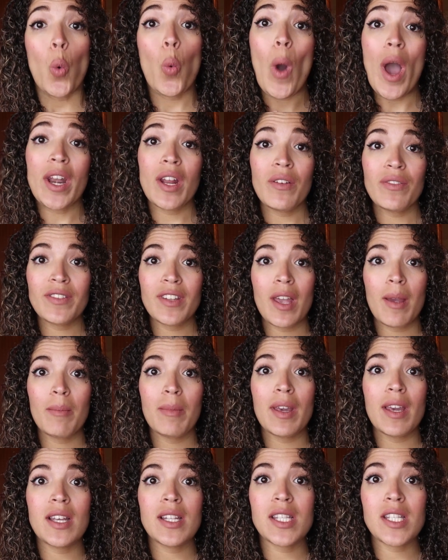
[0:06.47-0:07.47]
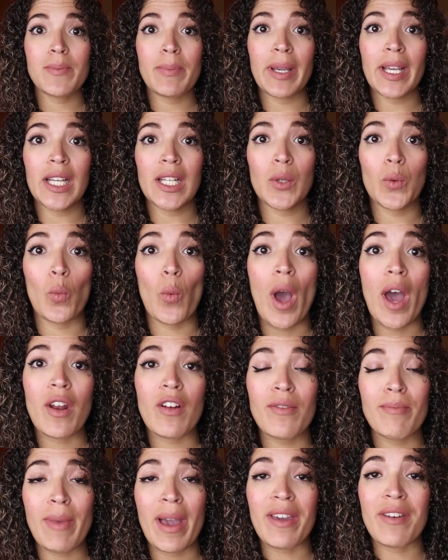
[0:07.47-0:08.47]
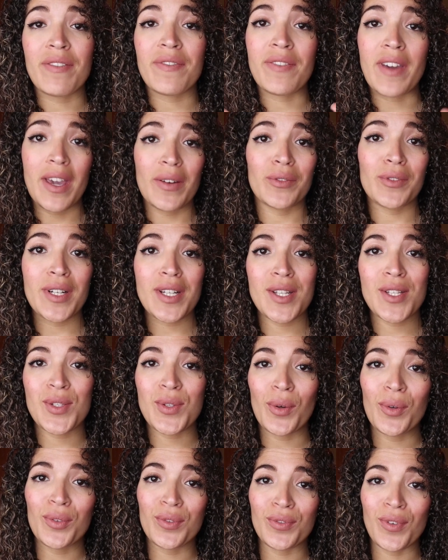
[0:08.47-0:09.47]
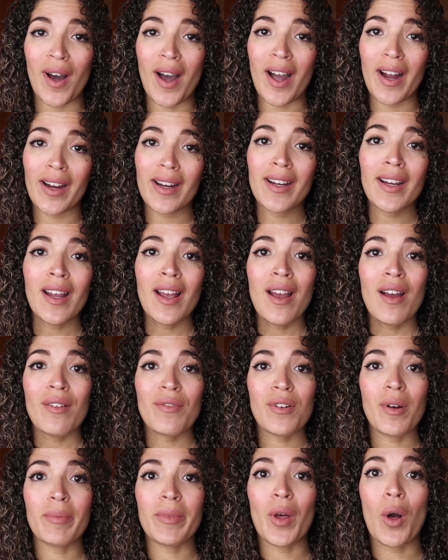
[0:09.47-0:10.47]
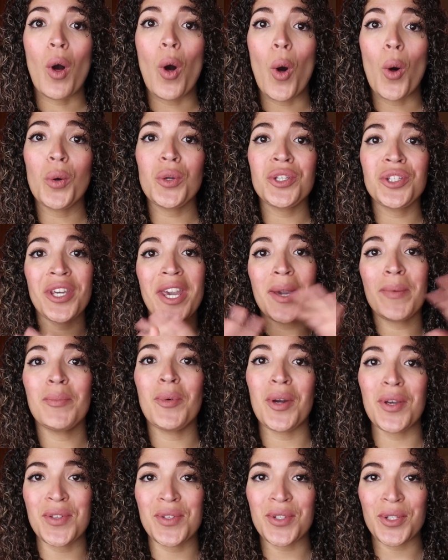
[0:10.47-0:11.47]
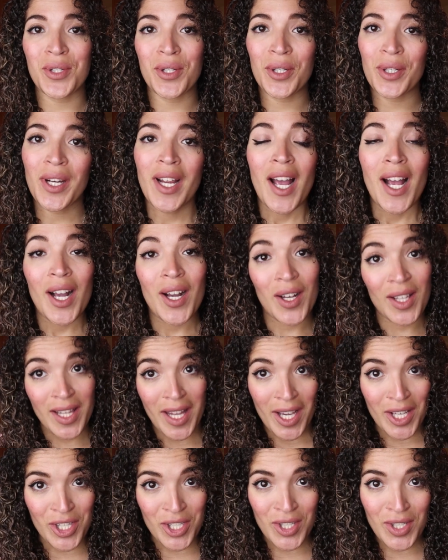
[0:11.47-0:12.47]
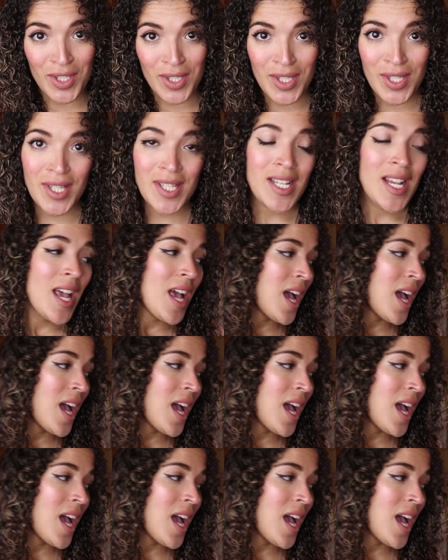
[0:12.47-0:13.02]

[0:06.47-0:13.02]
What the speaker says: One of them, it's been one of my favorites so far from the whole Shea Moisture collections,